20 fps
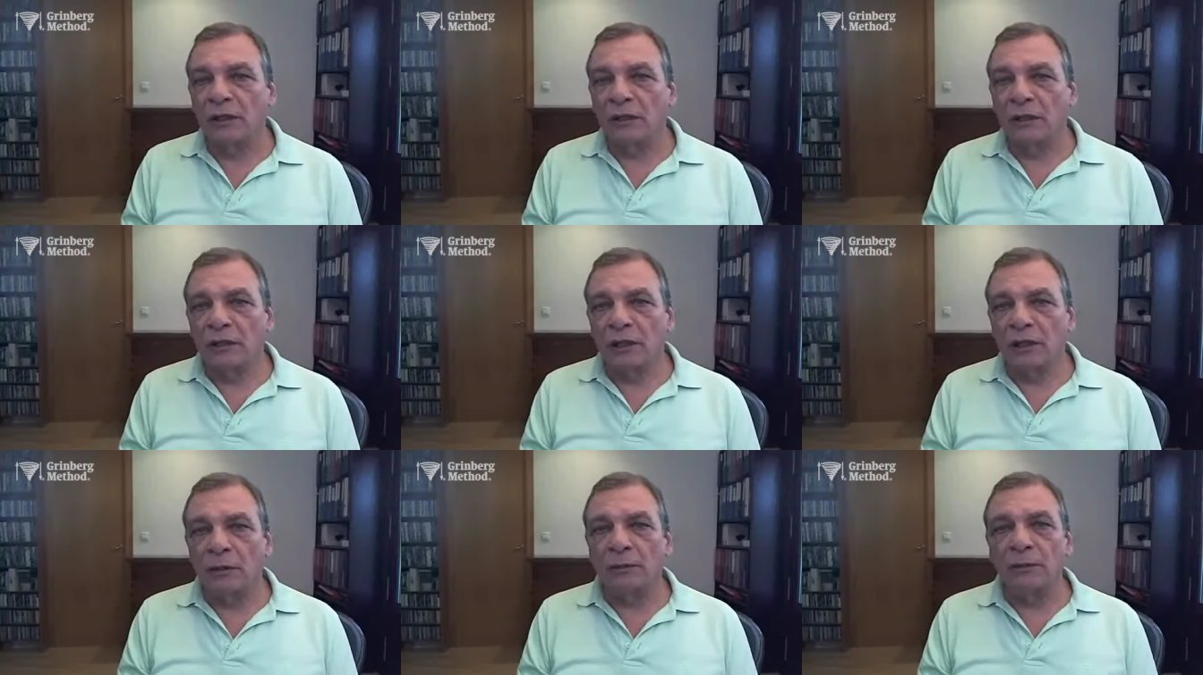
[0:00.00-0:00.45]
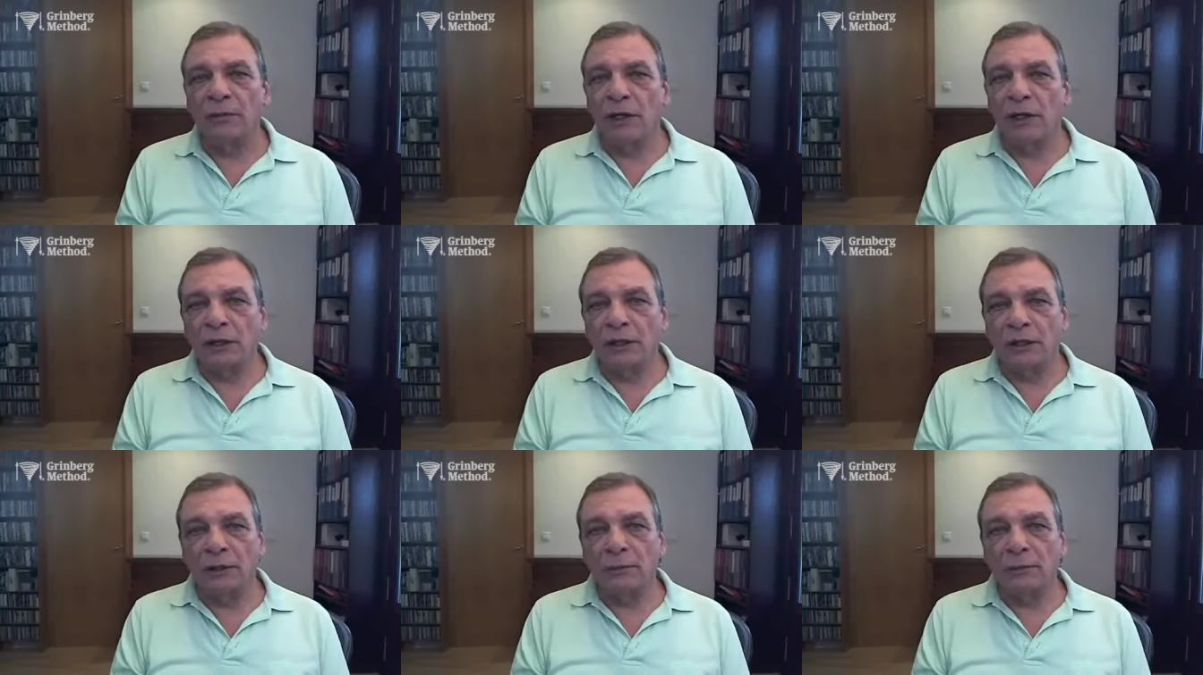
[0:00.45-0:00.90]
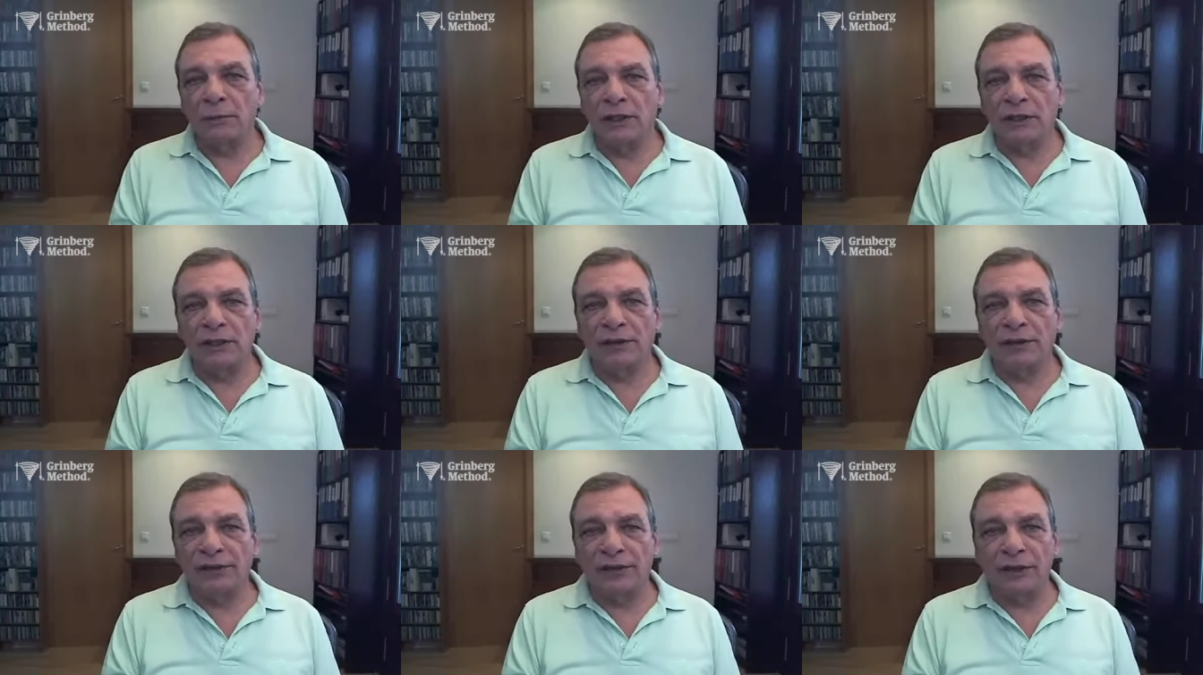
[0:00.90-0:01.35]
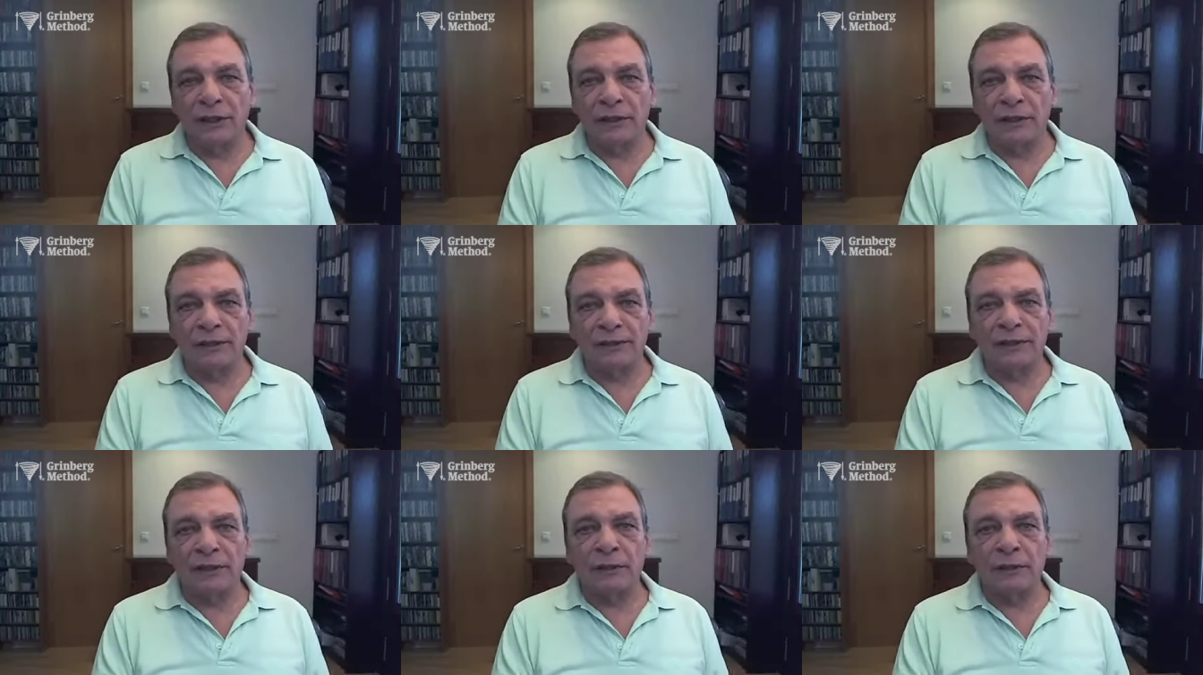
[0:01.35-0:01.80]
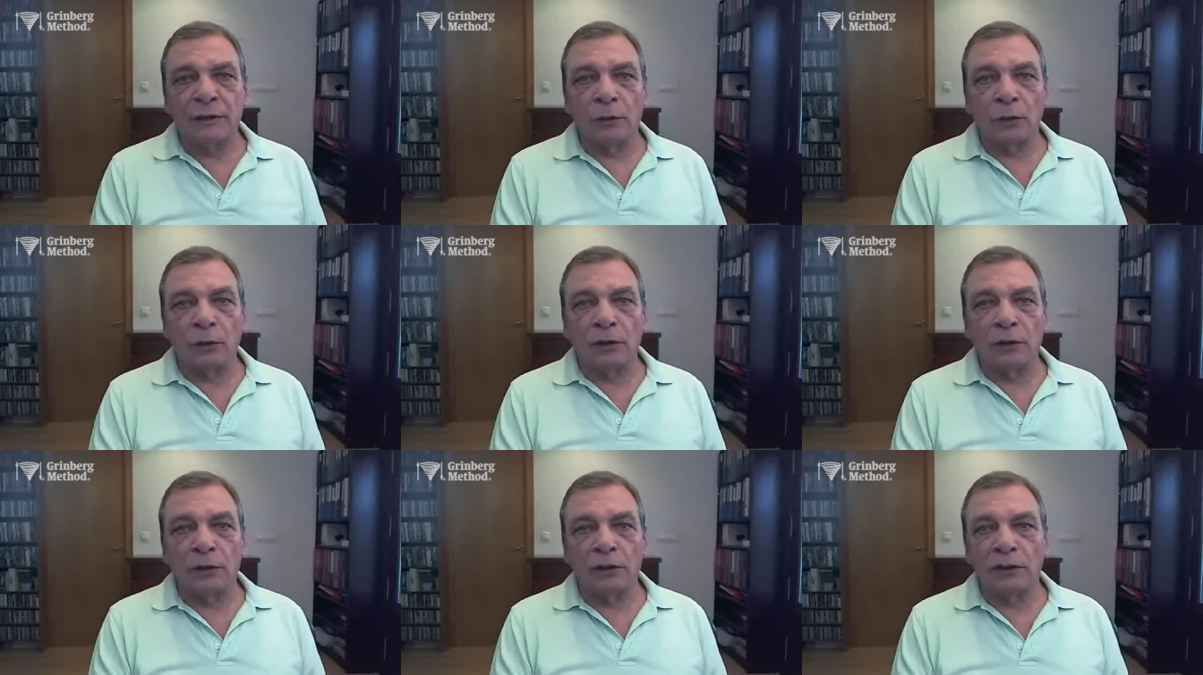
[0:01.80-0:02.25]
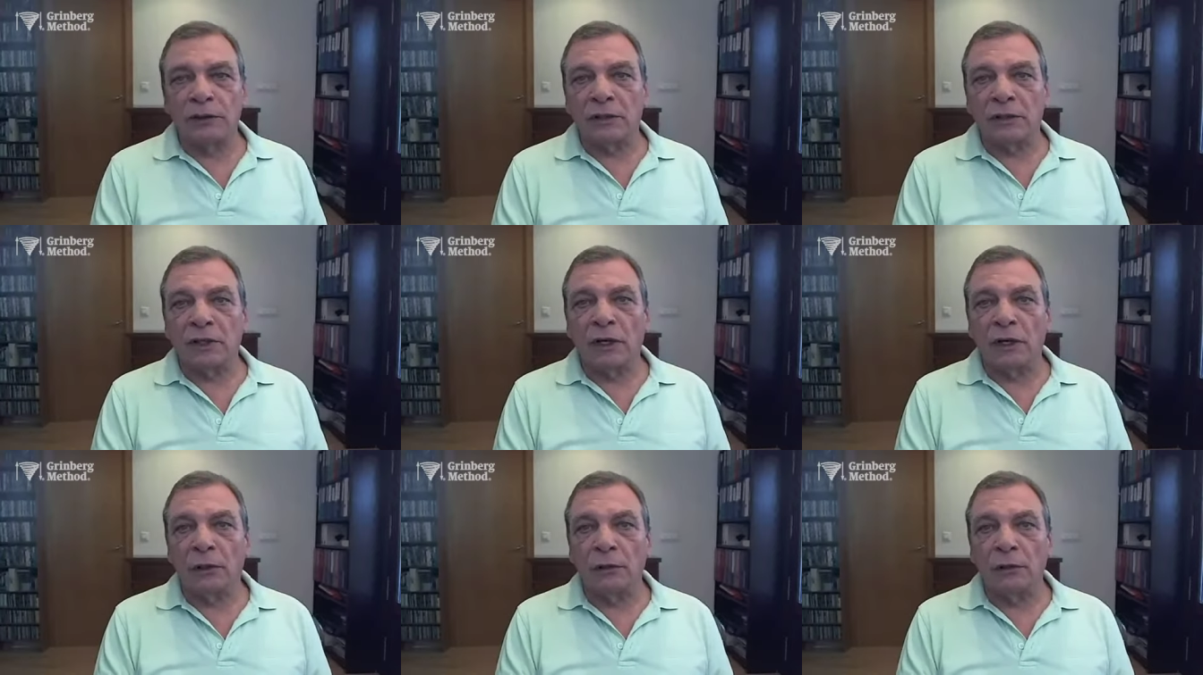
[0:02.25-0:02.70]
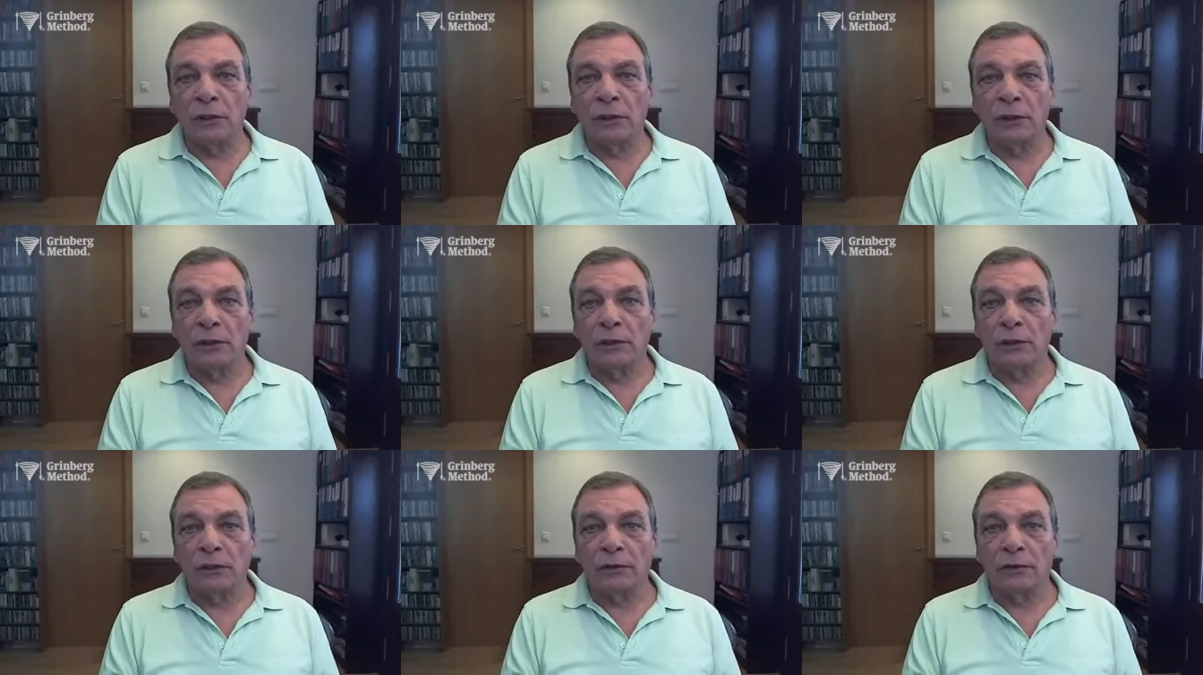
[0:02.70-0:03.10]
there are many, many things in the world now